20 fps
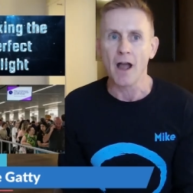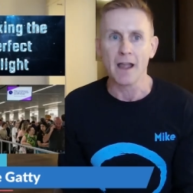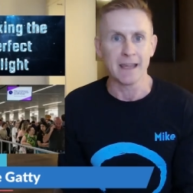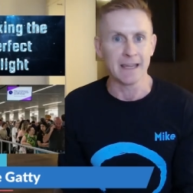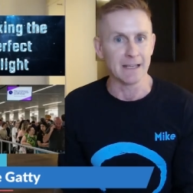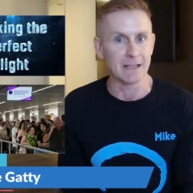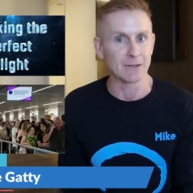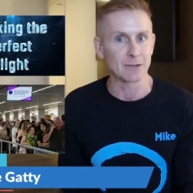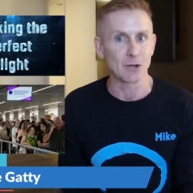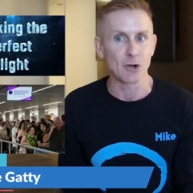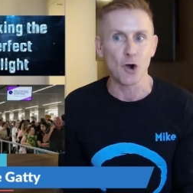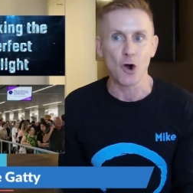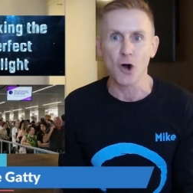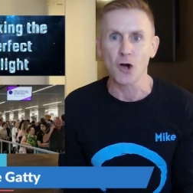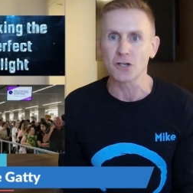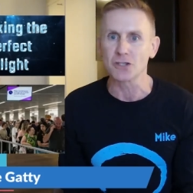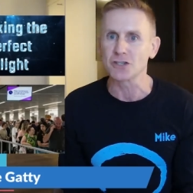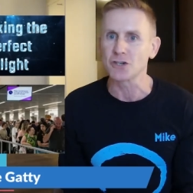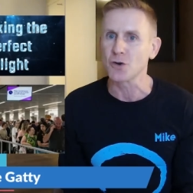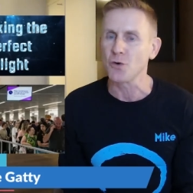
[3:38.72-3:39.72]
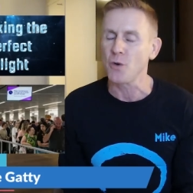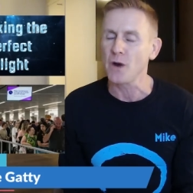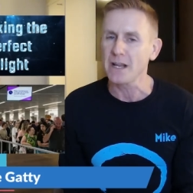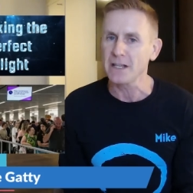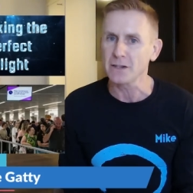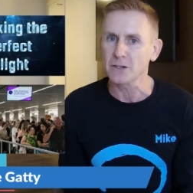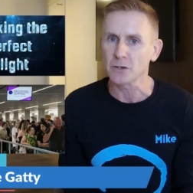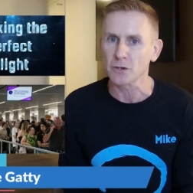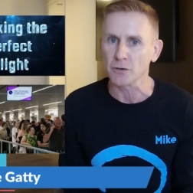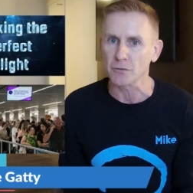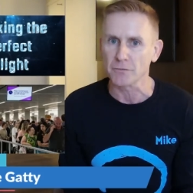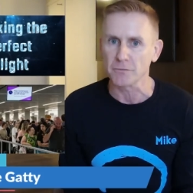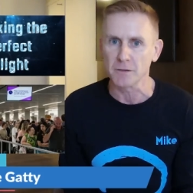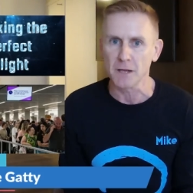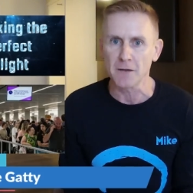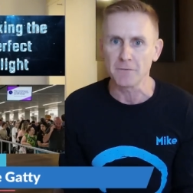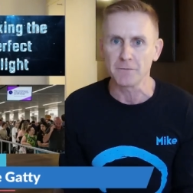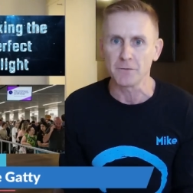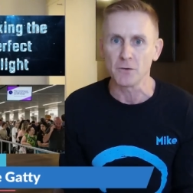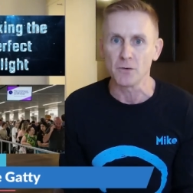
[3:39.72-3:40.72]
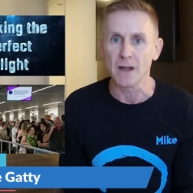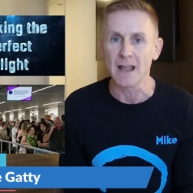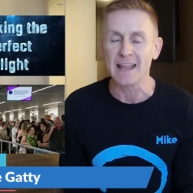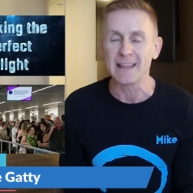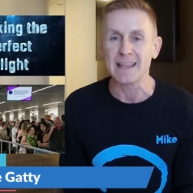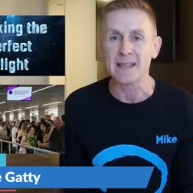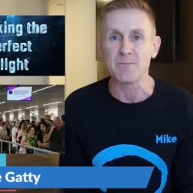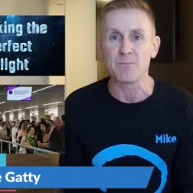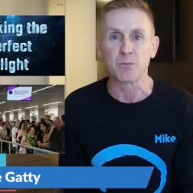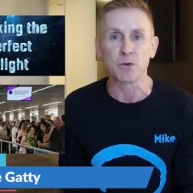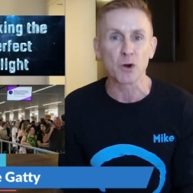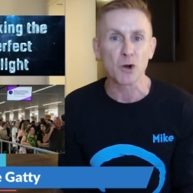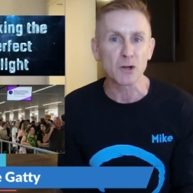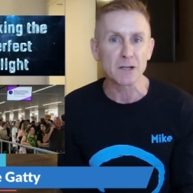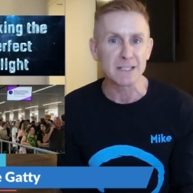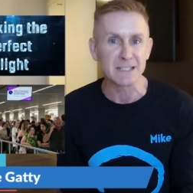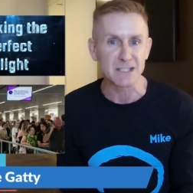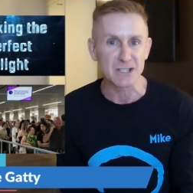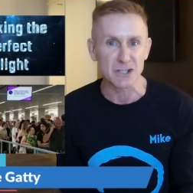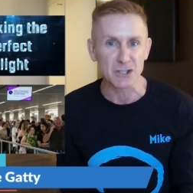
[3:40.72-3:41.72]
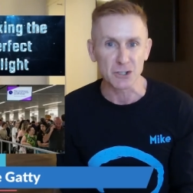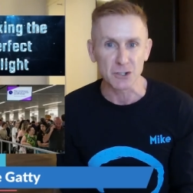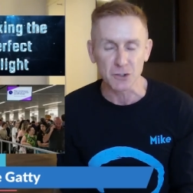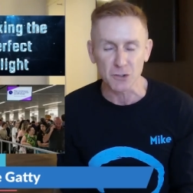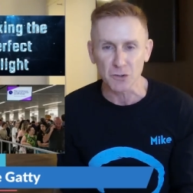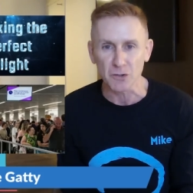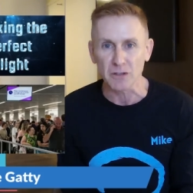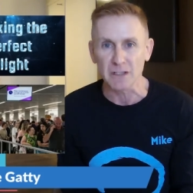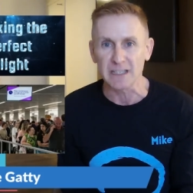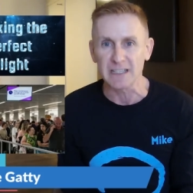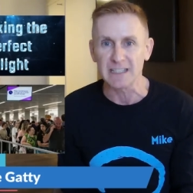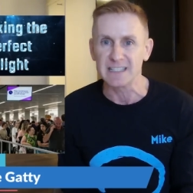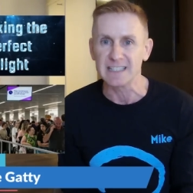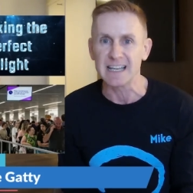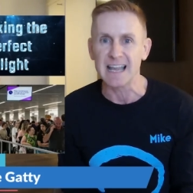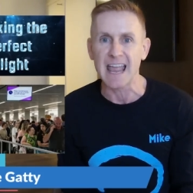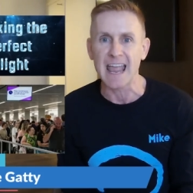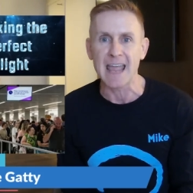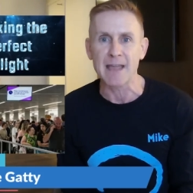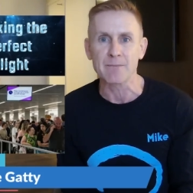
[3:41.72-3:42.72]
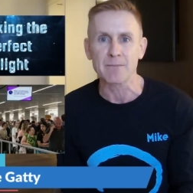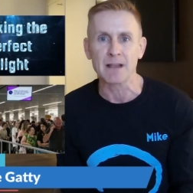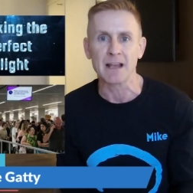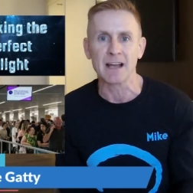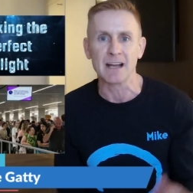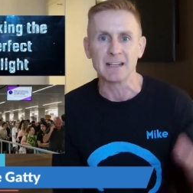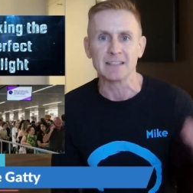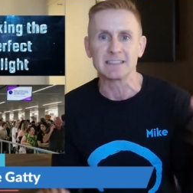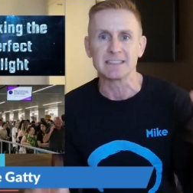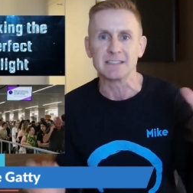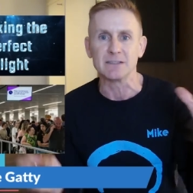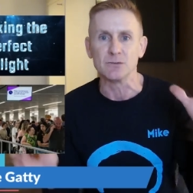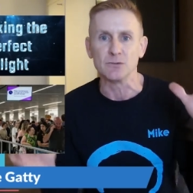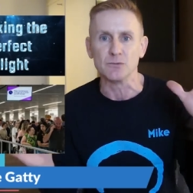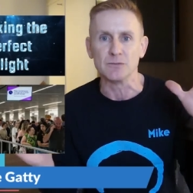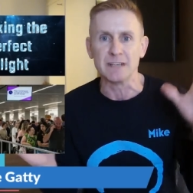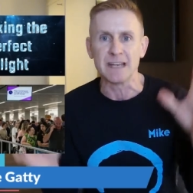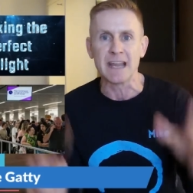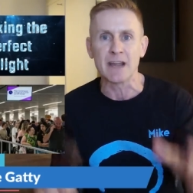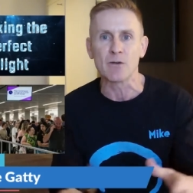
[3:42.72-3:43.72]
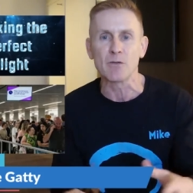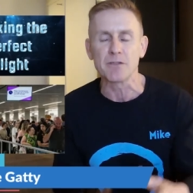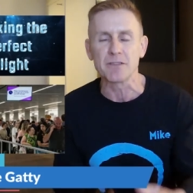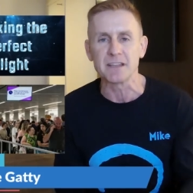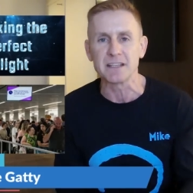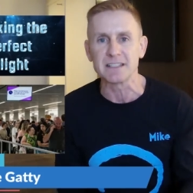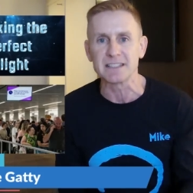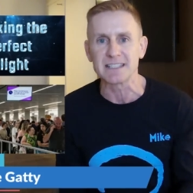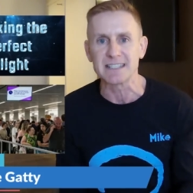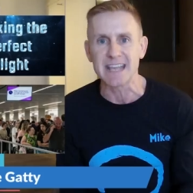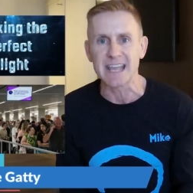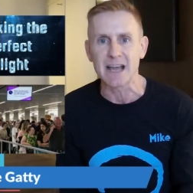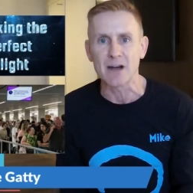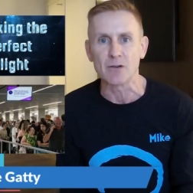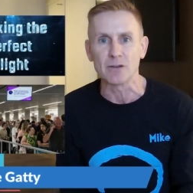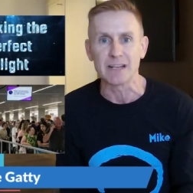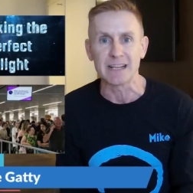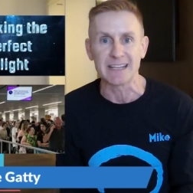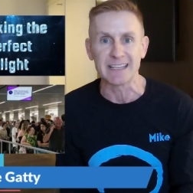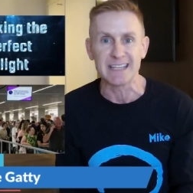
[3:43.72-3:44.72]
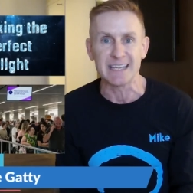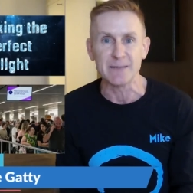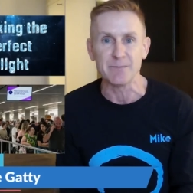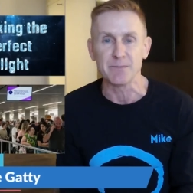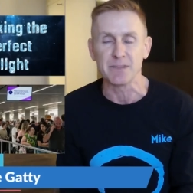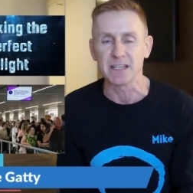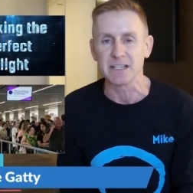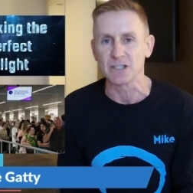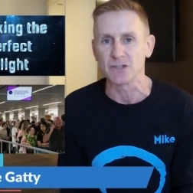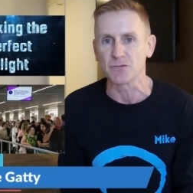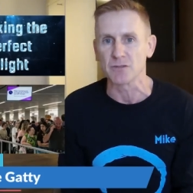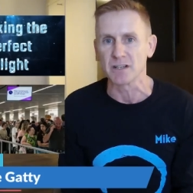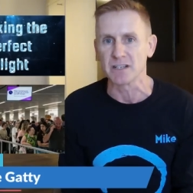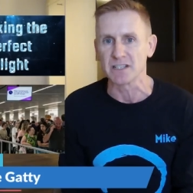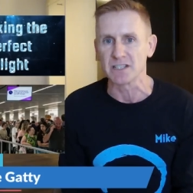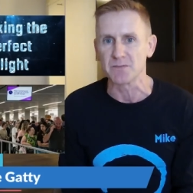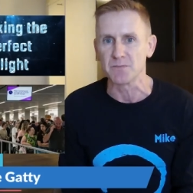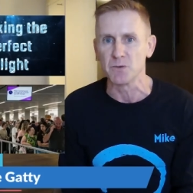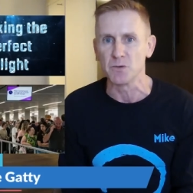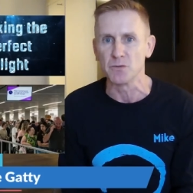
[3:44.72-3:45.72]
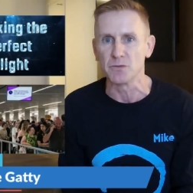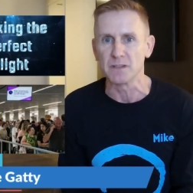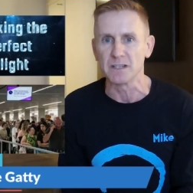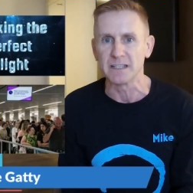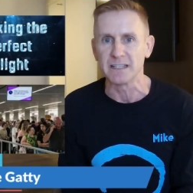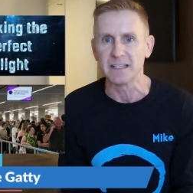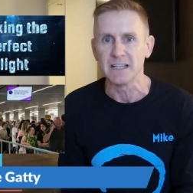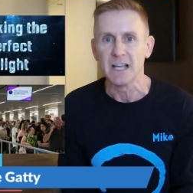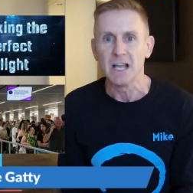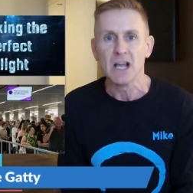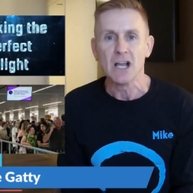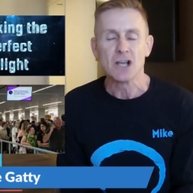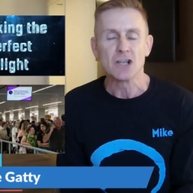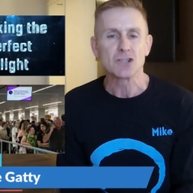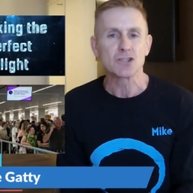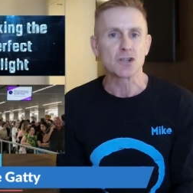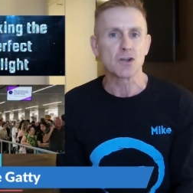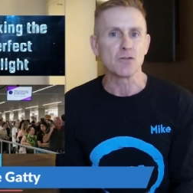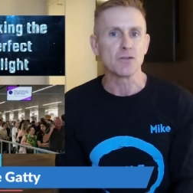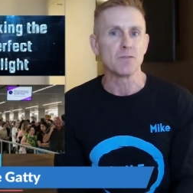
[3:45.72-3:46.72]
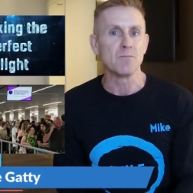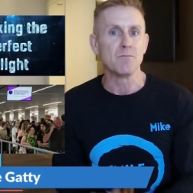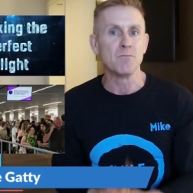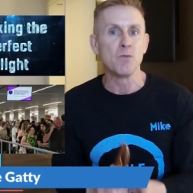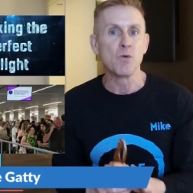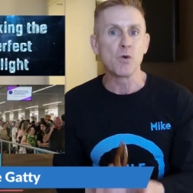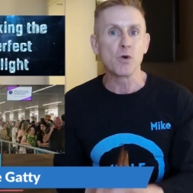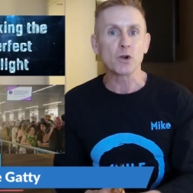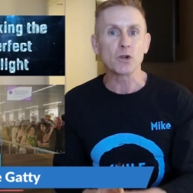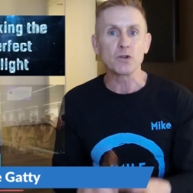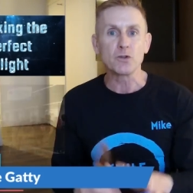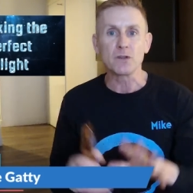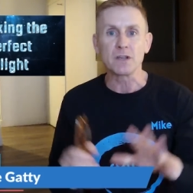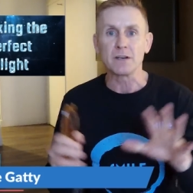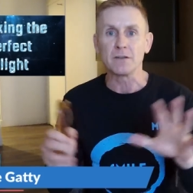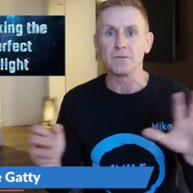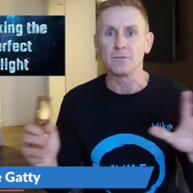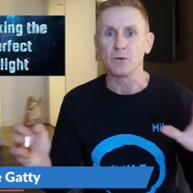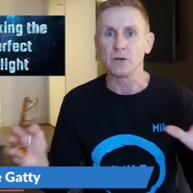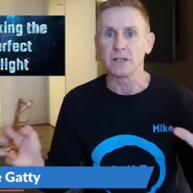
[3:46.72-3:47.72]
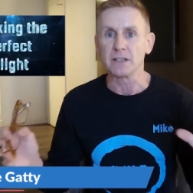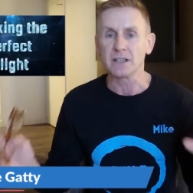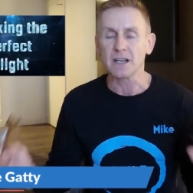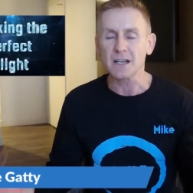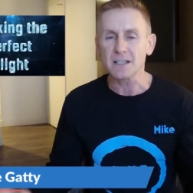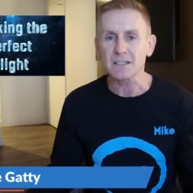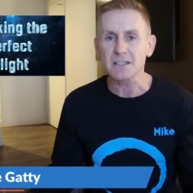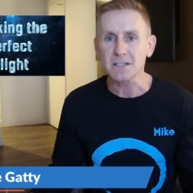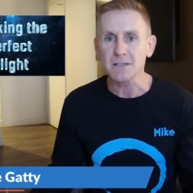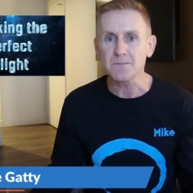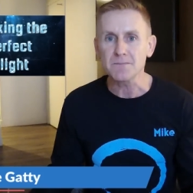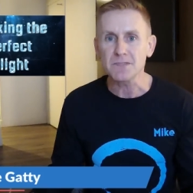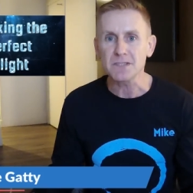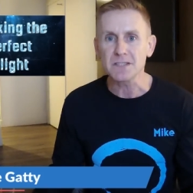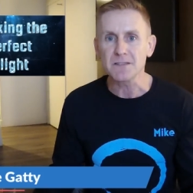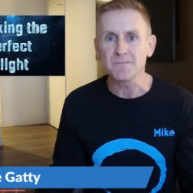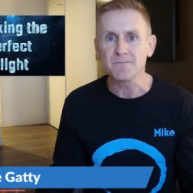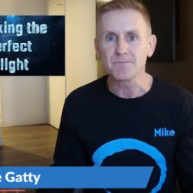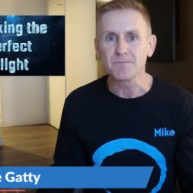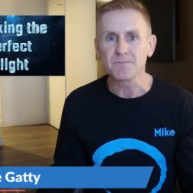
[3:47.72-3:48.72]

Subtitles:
It caused quite the kerfluffle, and they brought in security to nail things down and keep things running smoothly. So the more you can avoid customs,